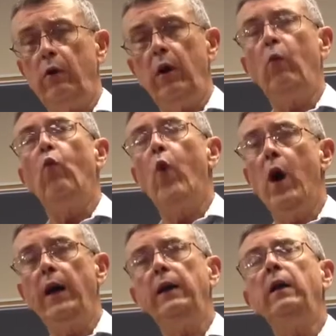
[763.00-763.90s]

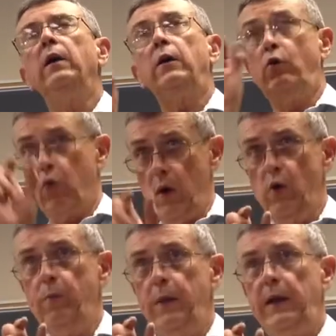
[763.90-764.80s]
one group